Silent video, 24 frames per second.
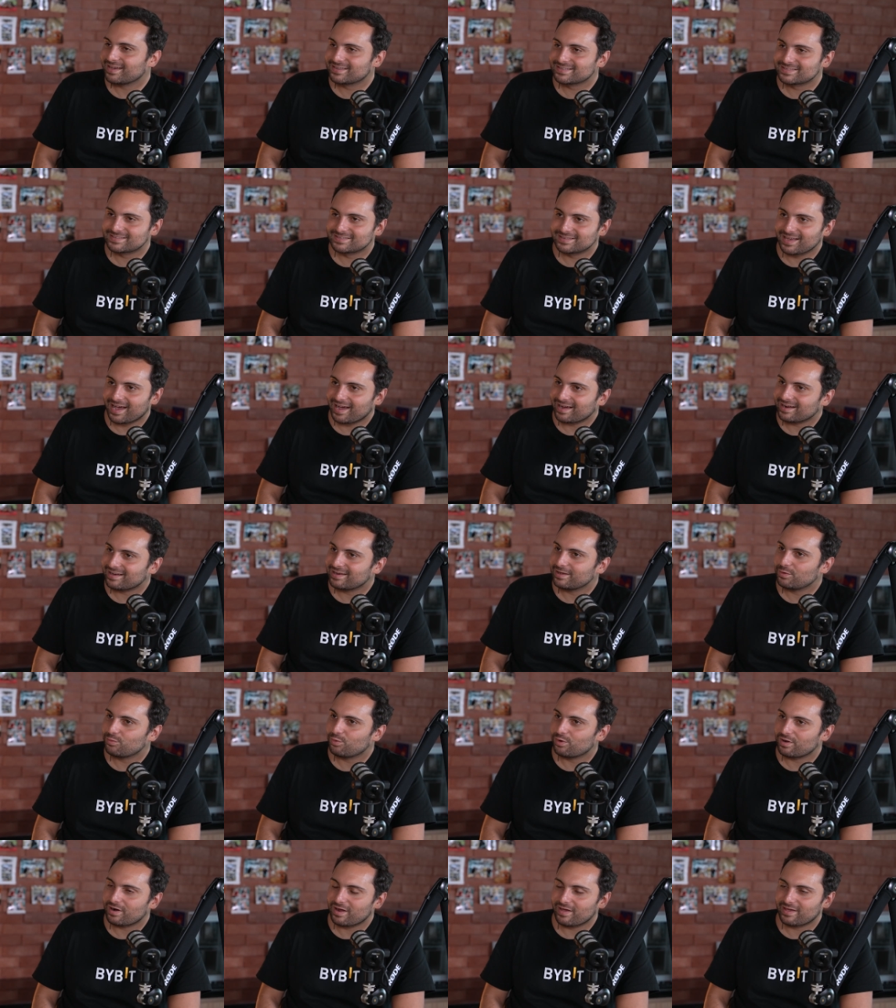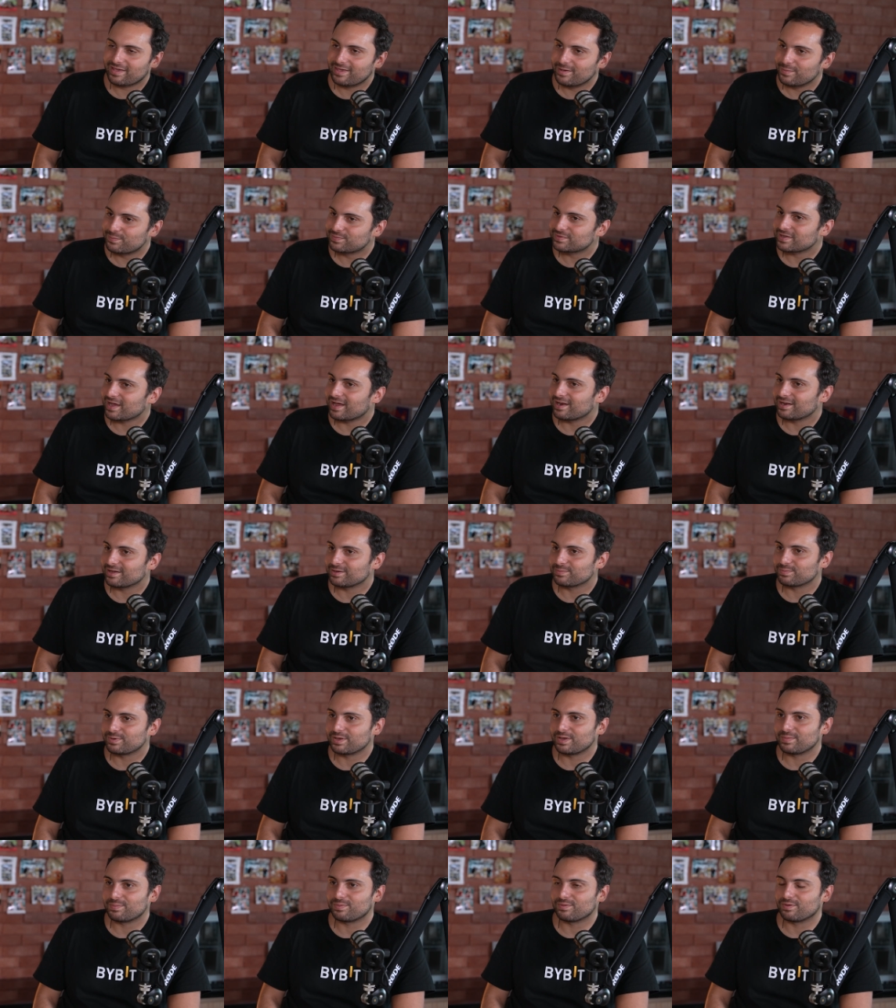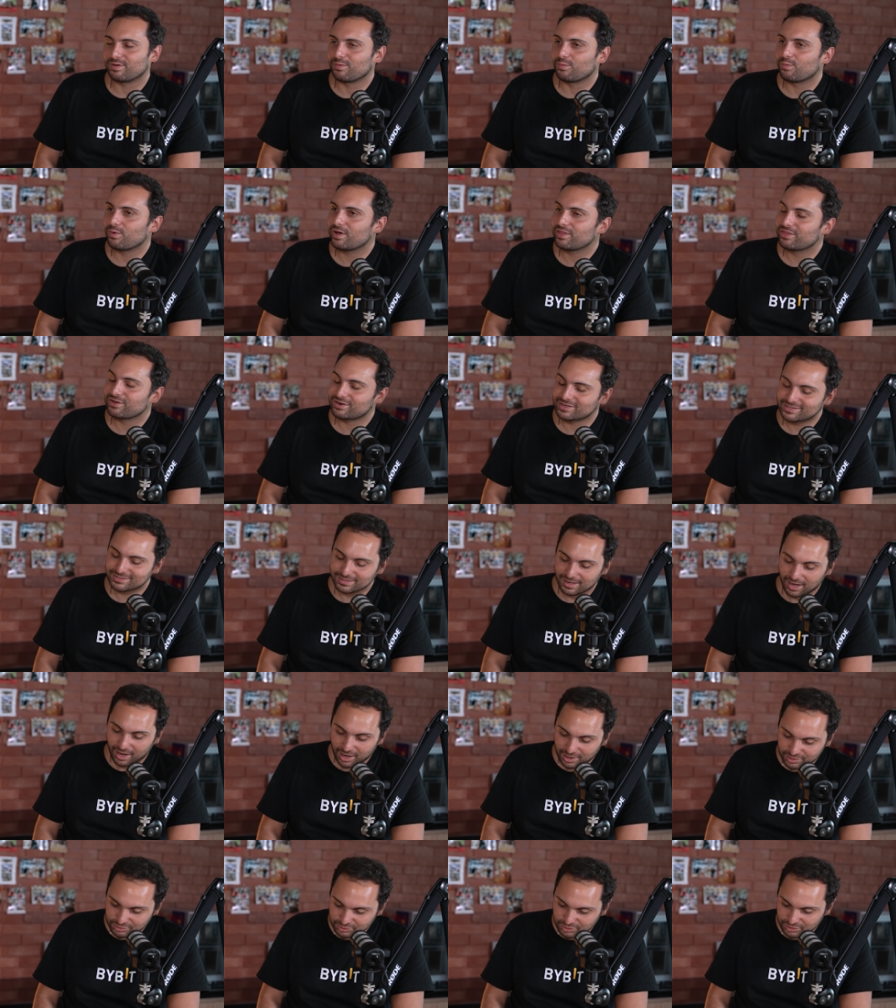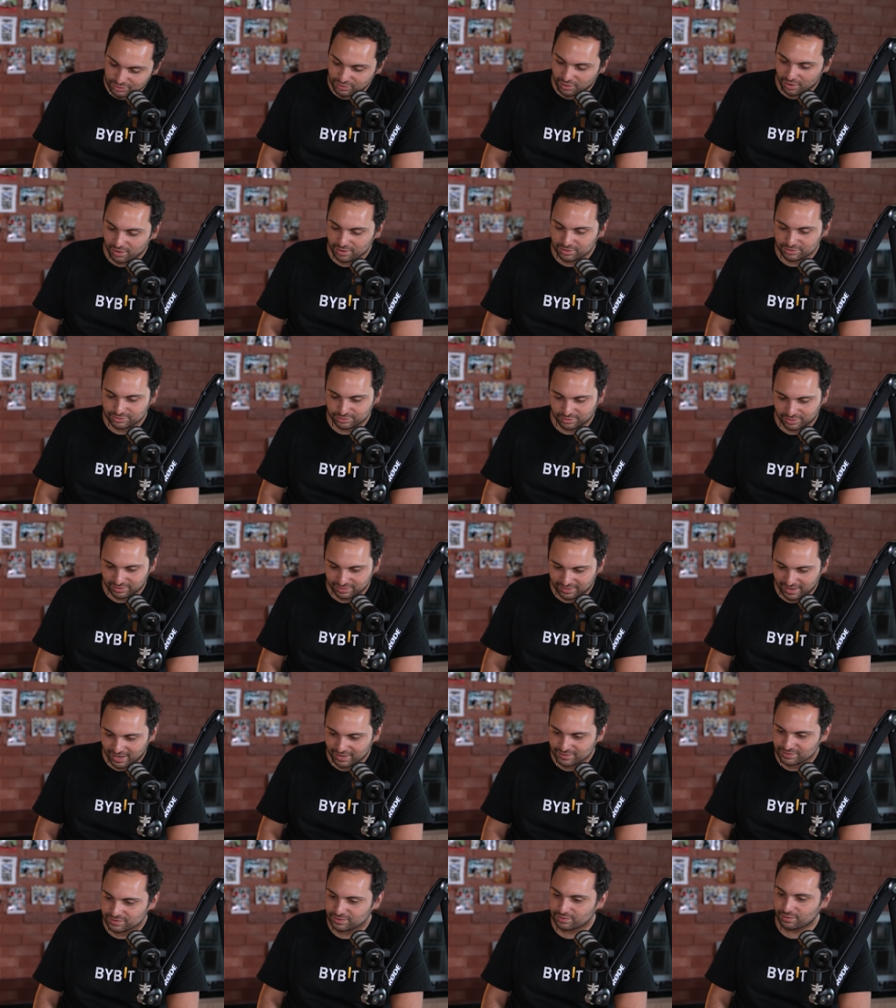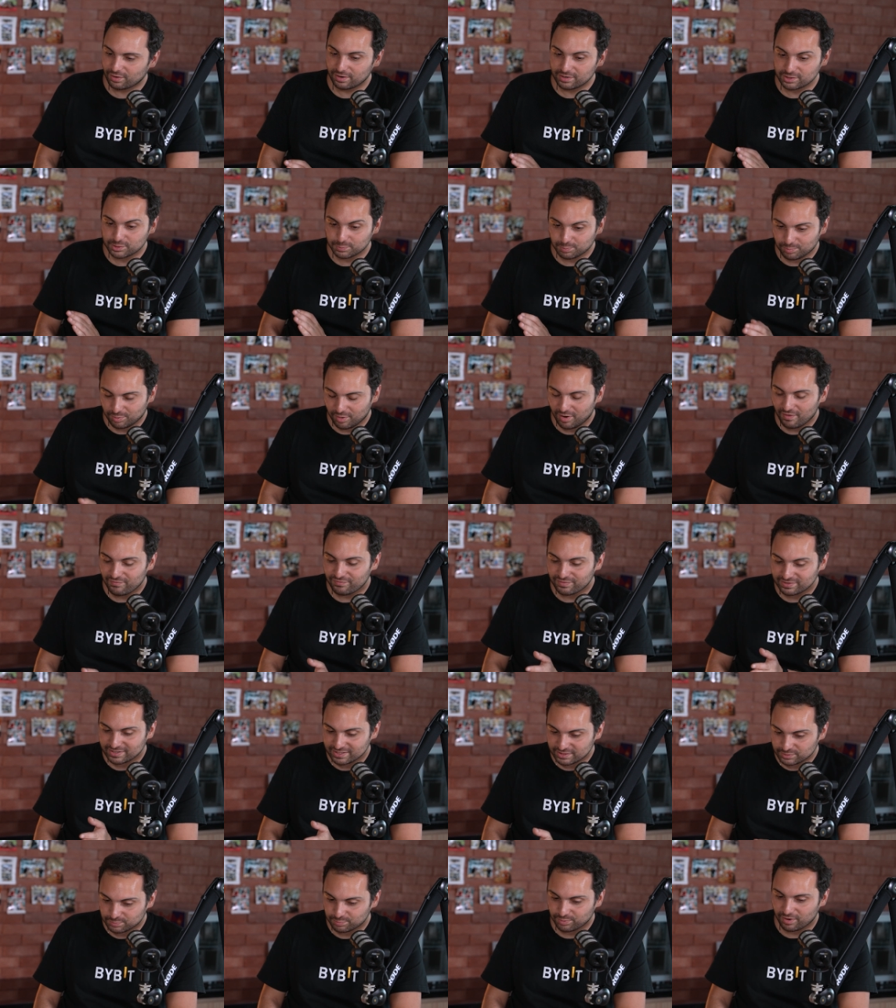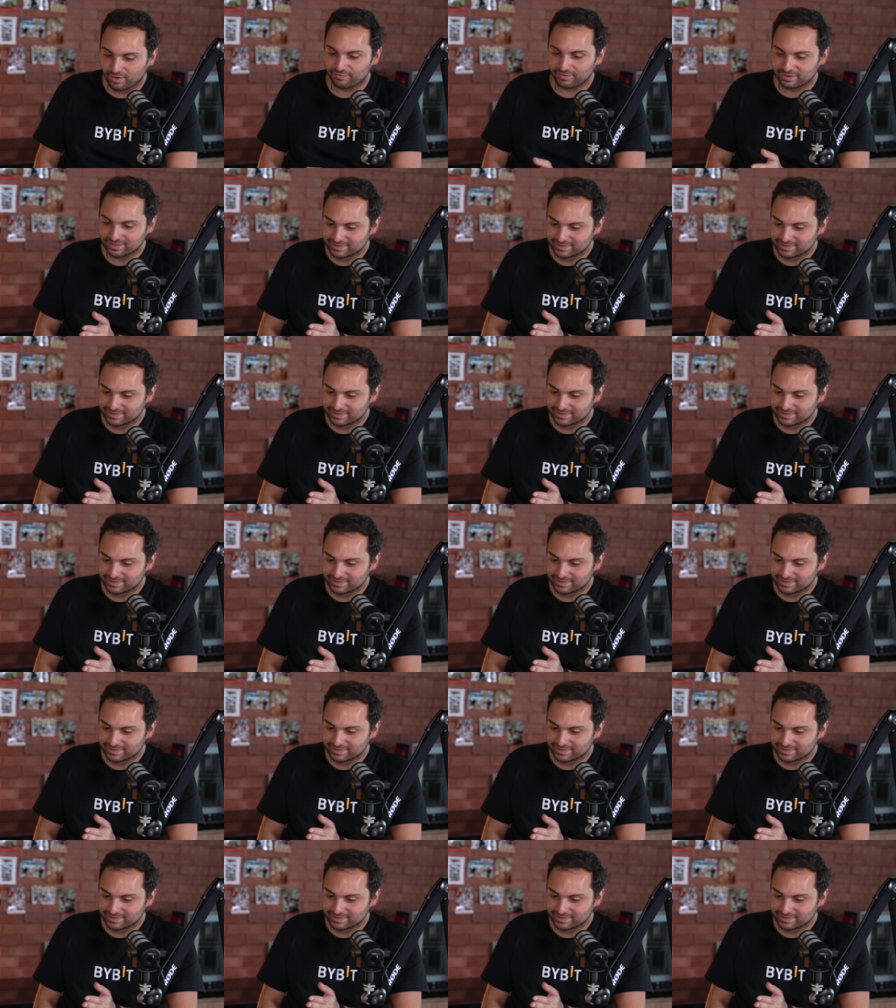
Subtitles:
Exactly what I keep telling people. Whether it's $100 or $1,000, profit is profit.